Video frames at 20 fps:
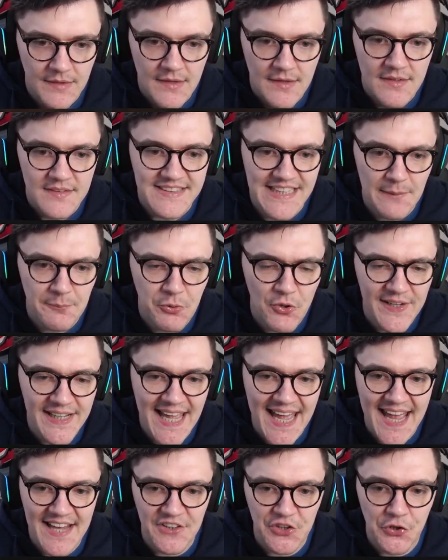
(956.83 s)
Teleporting
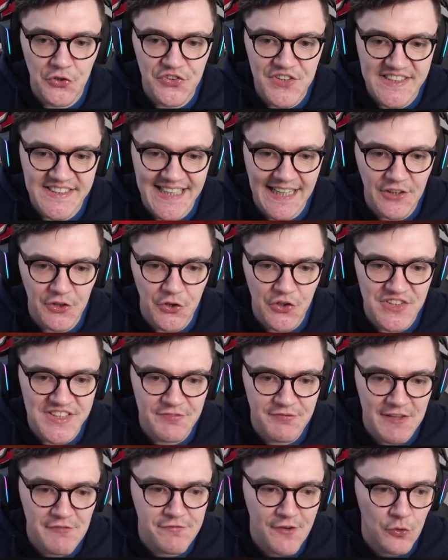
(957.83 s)
ahead. Could this get the goods if
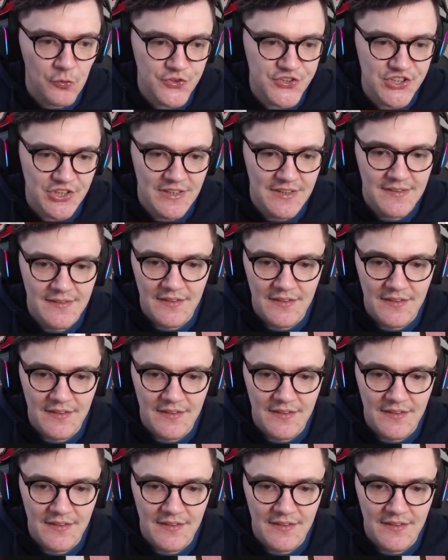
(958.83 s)
they bolt?